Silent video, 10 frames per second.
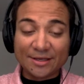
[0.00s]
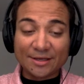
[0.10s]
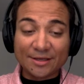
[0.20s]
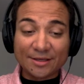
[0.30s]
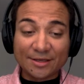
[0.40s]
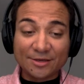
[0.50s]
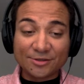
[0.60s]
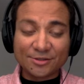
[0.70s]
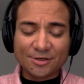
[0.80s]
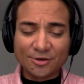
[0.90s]

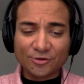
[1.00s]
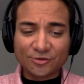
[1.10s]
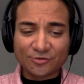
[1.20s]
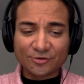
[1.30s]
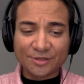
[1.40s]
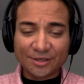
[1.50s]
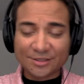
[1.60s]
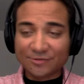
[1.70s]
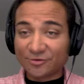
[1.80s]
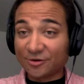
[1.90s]
Here's the notes for
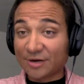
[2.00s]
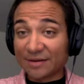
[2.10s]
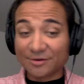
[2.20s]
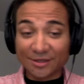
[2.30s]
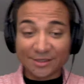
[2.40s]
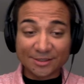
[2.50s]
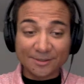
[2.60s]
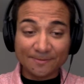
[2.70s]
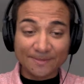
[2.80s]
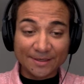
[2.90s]
this, for the grammar
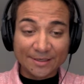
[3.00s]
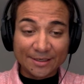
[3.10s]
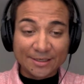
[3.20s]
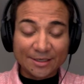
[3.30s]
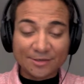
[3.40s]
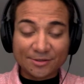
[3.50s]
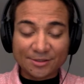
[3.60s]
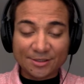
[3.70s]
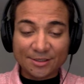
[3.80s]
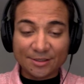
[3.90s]
lesson. Here's
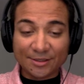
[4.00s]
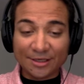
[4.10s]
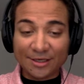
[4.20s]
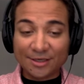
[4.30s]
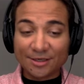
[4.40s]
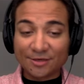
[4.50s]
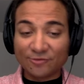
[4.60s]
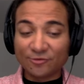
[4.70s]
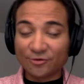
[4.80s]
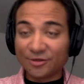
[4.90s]
the link
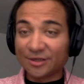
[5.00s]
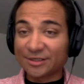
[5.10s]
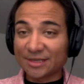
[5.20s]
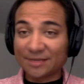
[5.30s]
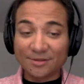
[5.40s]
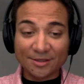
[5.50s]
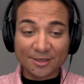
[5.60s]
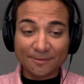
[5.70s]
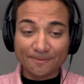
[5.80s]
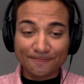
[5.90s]
for the assignment there.